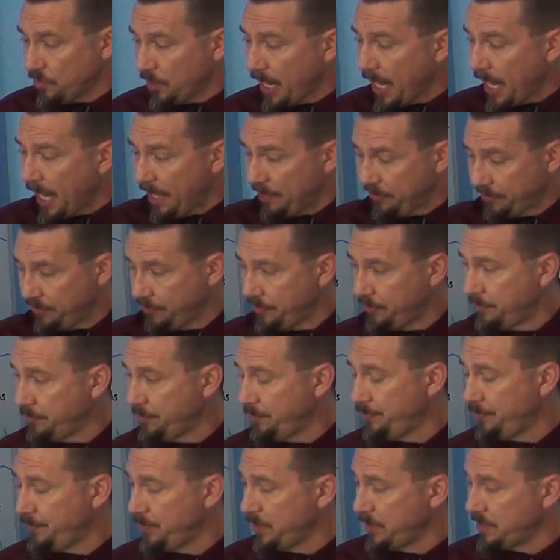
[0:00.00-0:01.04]
graph?
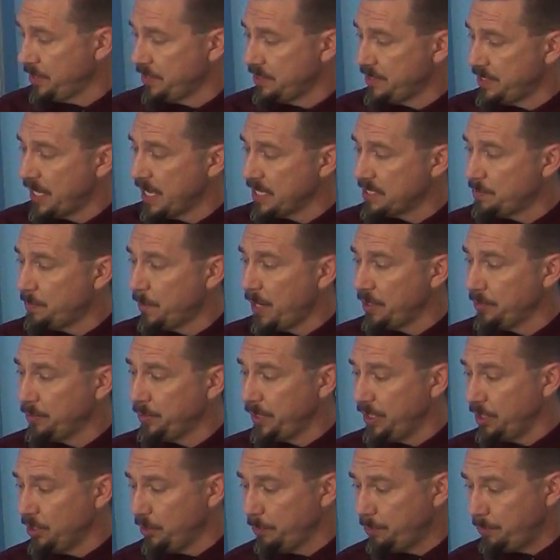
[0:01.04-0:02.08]
Since that's my
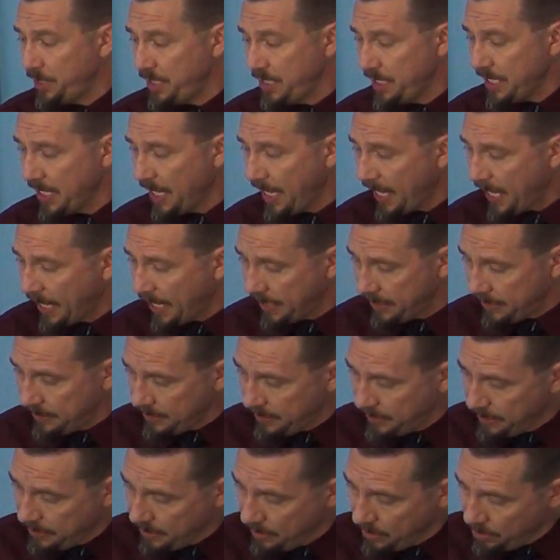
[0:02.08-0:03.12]
real p hat.
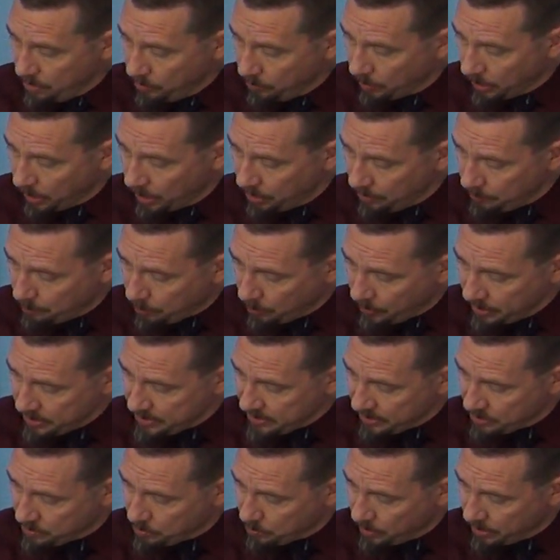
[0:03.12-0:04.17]
Well,
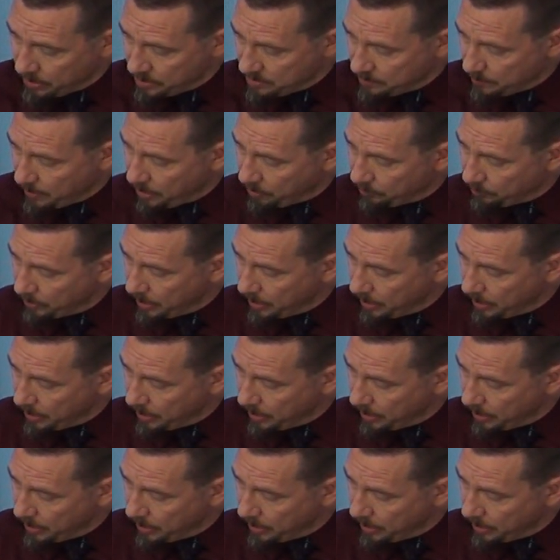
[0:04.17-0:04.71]
0.61 is about